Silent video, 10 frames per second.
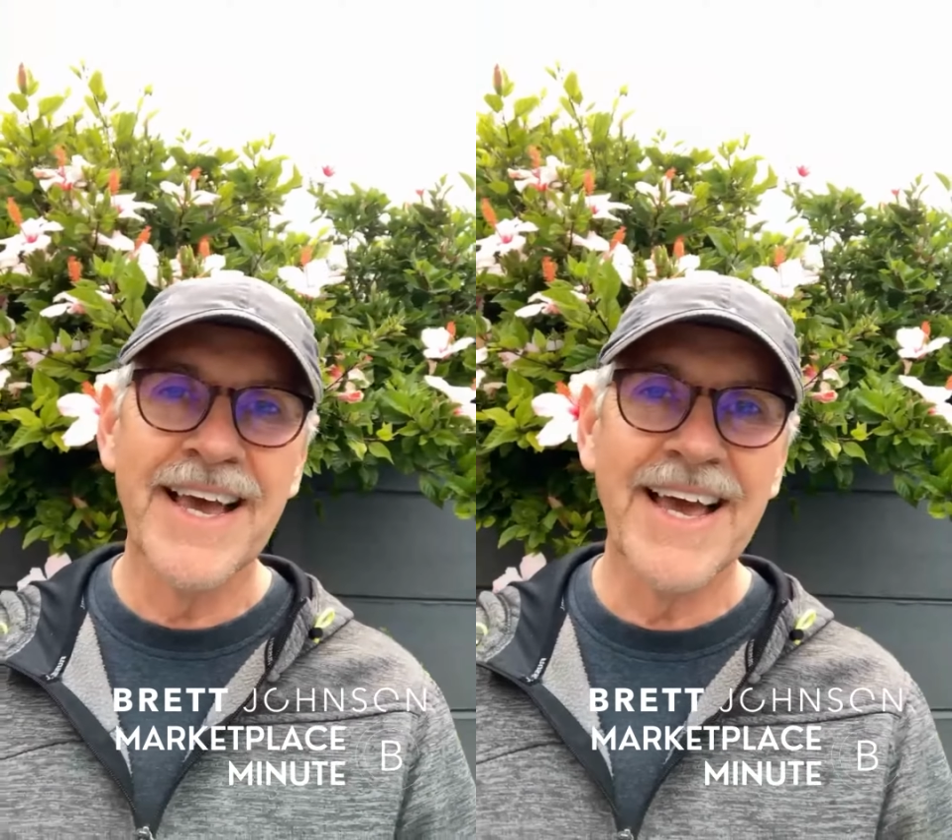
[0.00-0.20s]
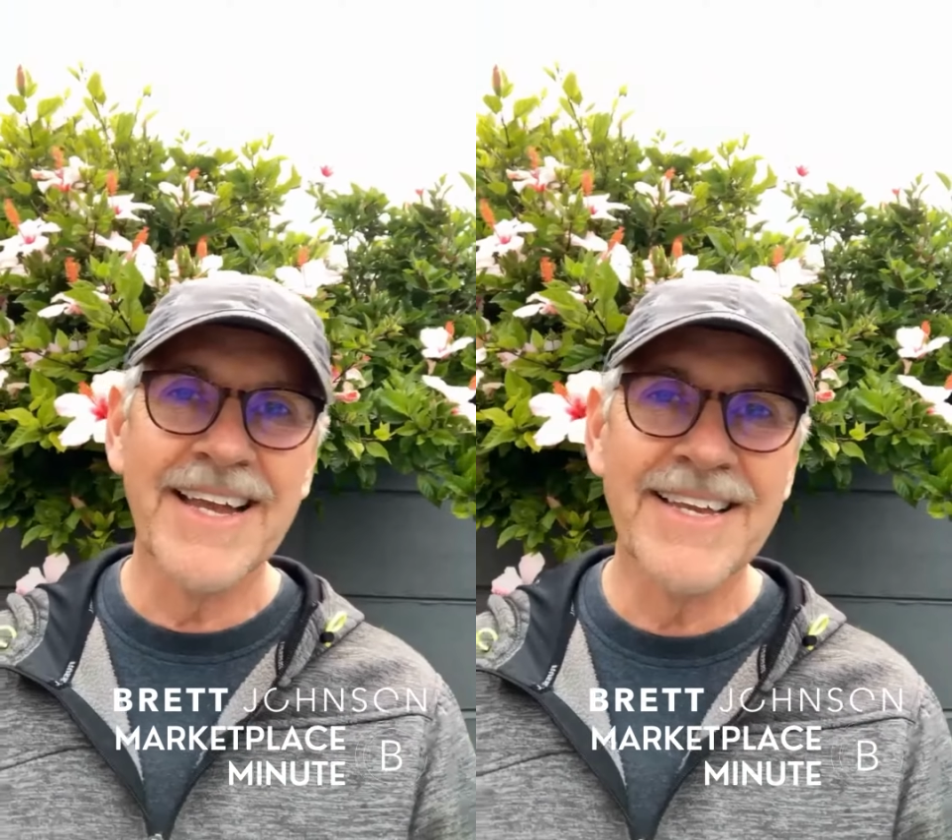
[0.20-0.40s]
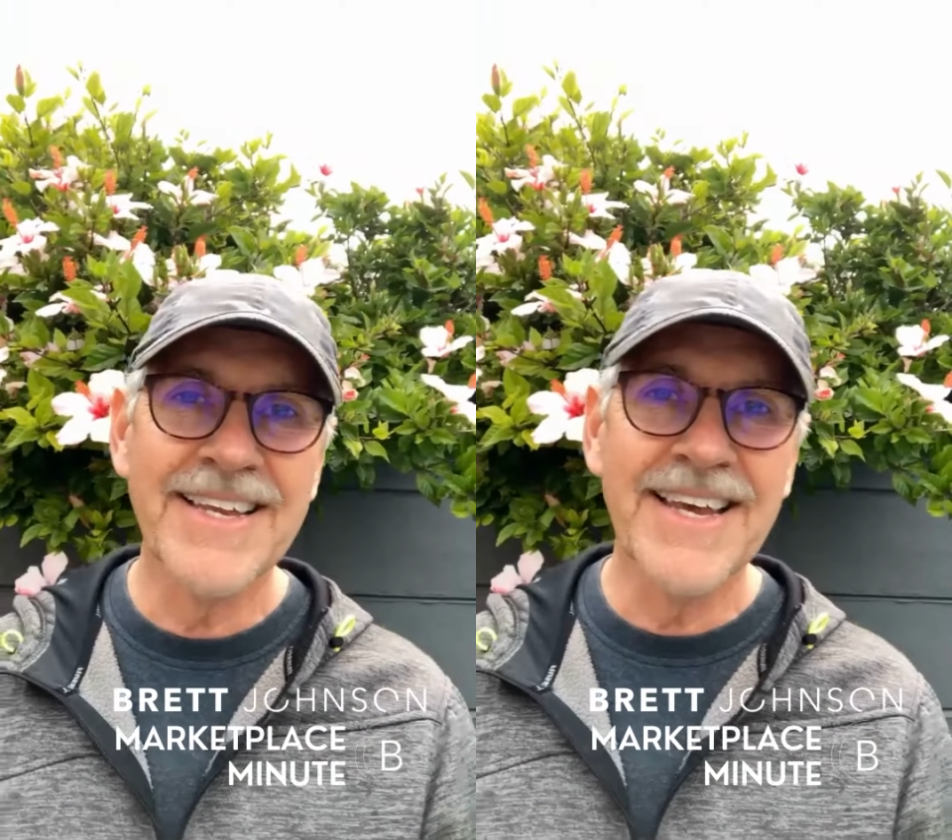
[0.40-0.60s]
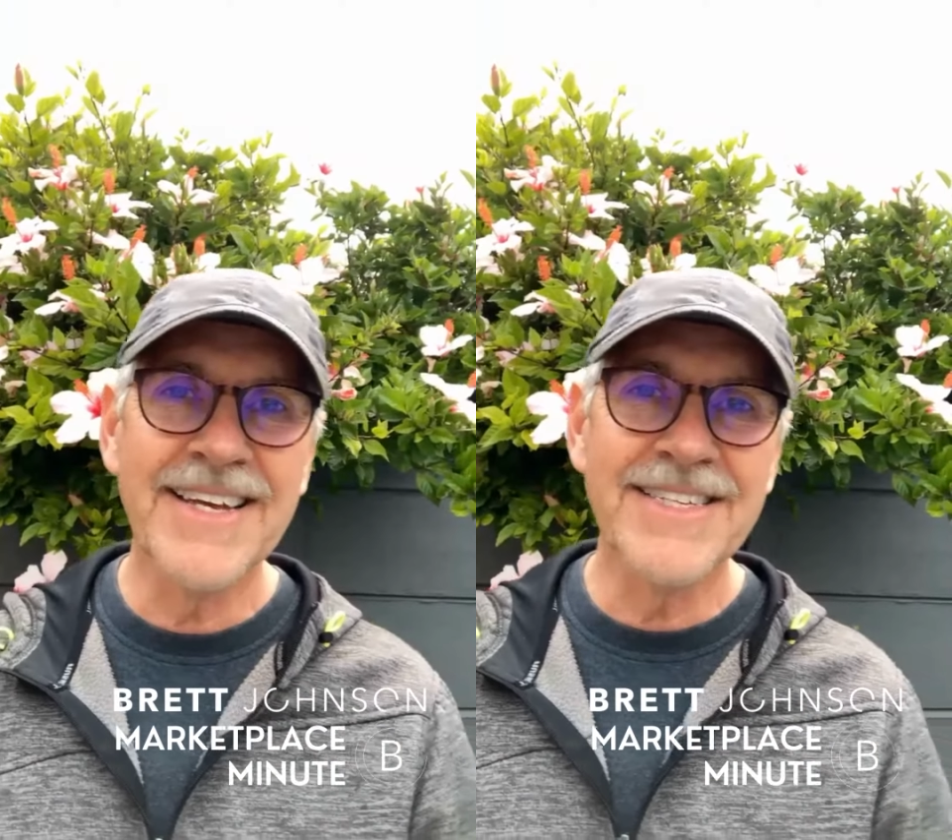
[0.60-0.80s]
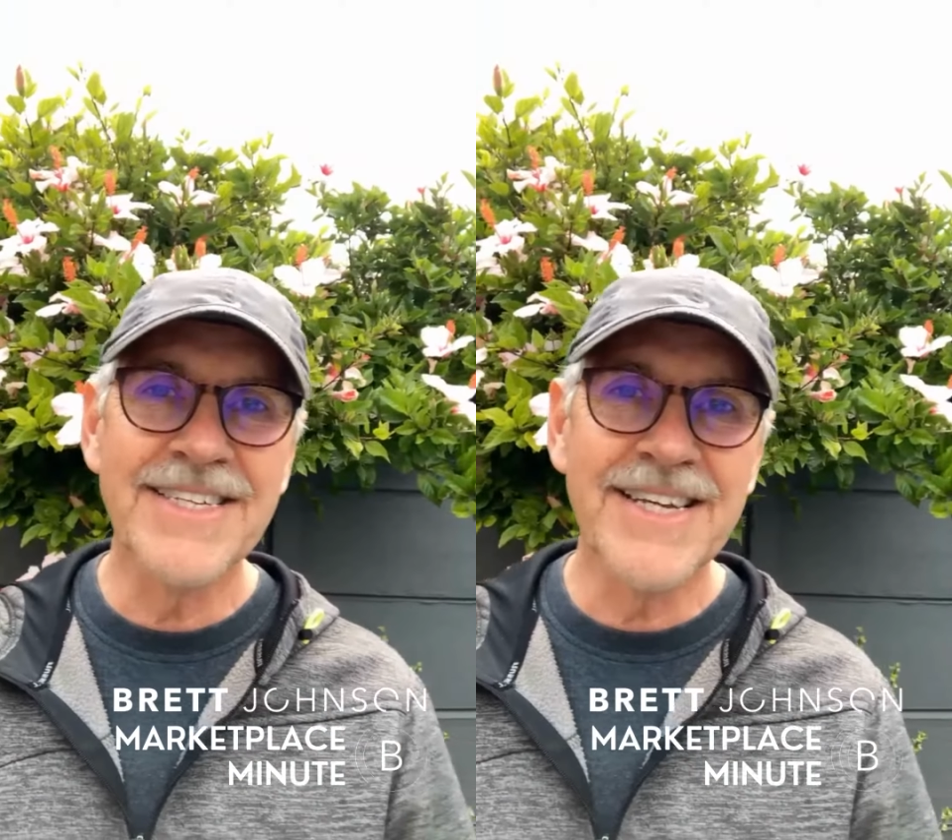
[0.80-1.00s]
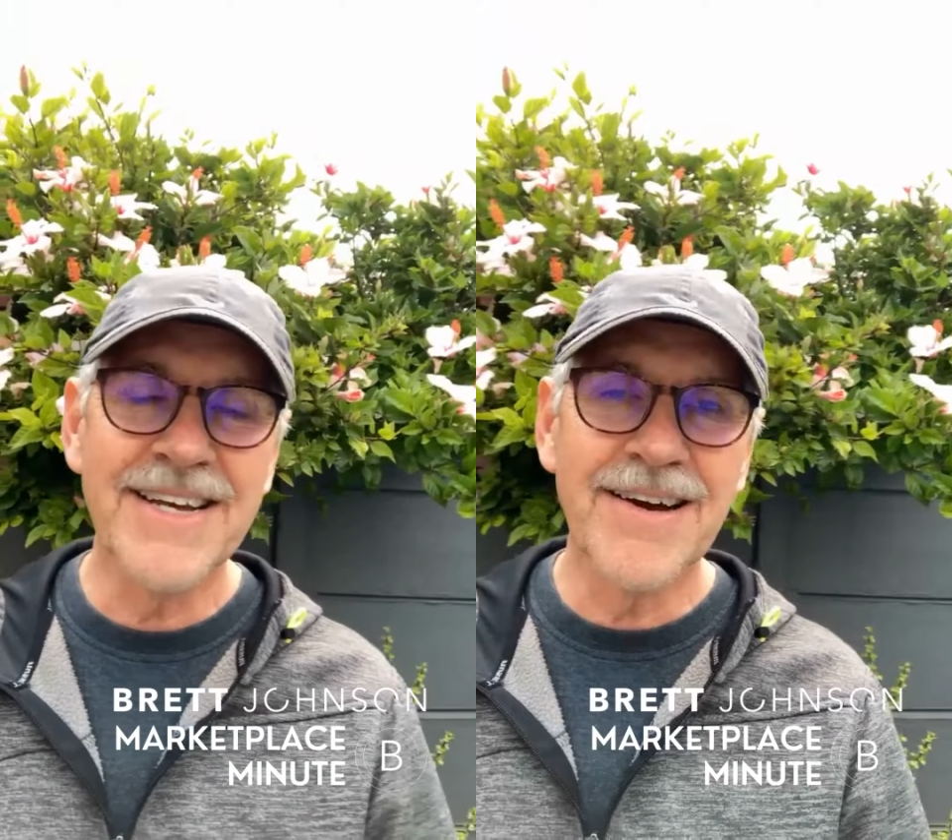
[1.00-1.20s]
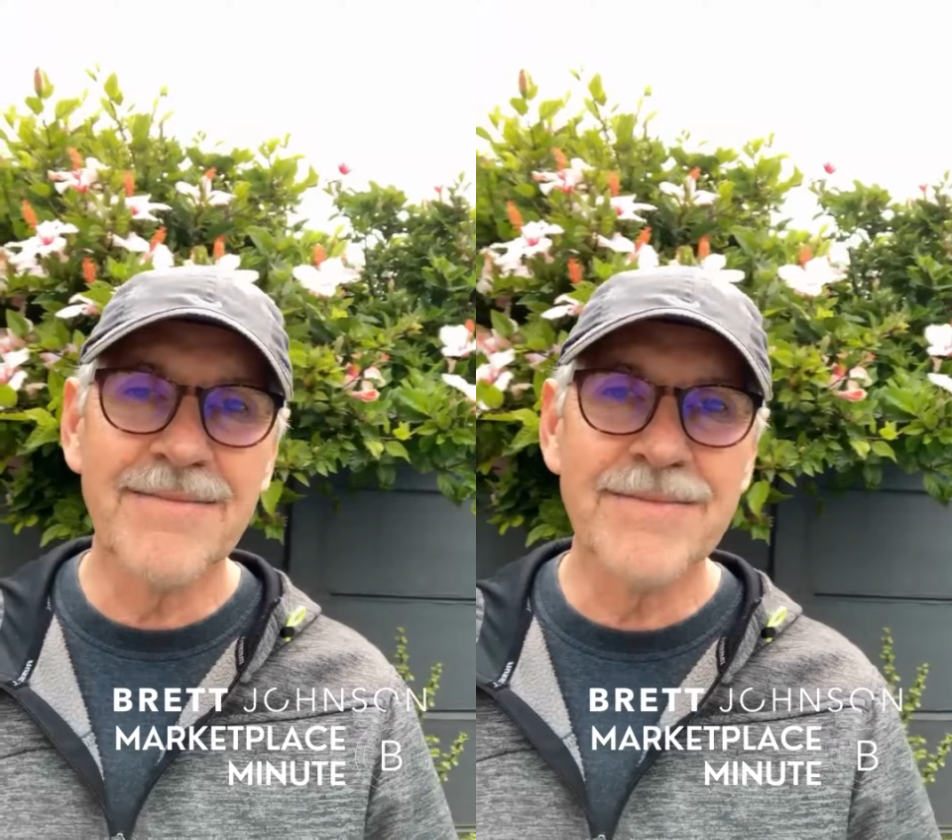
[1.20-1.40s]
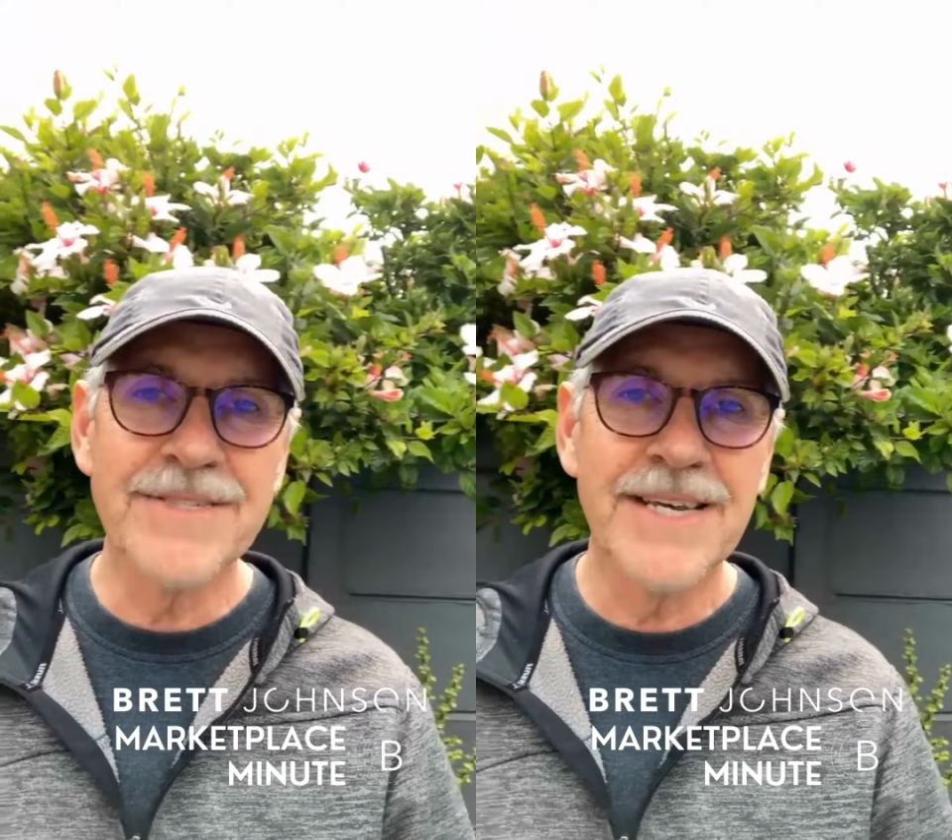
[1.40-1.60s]
and yet she
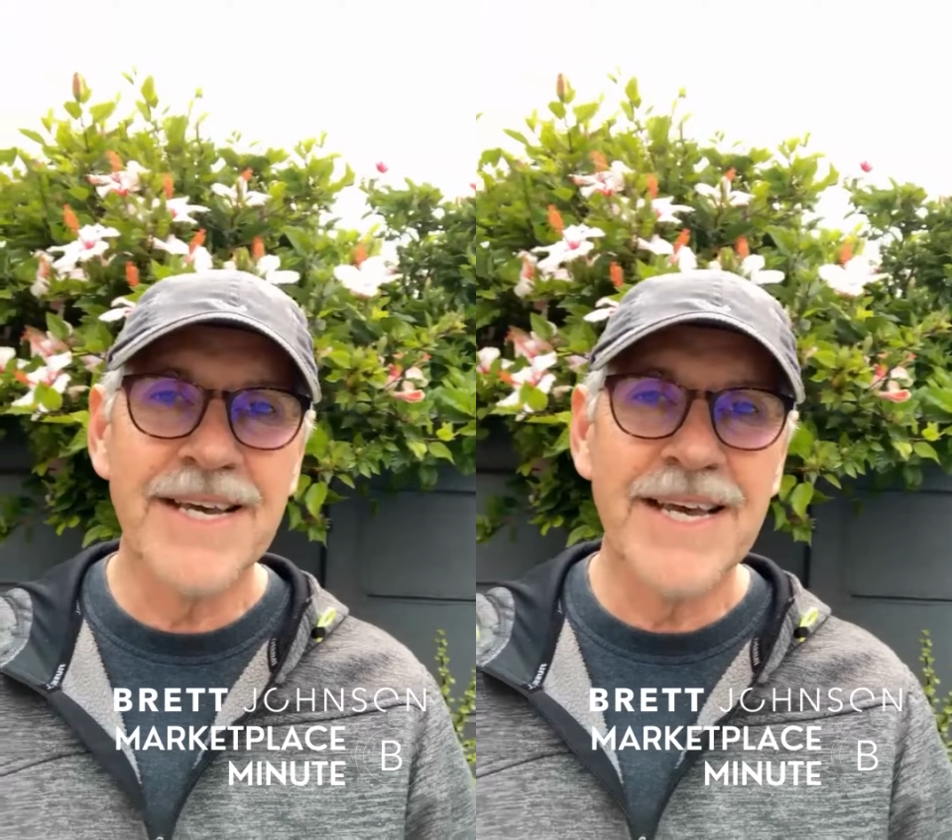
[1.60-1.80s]
comes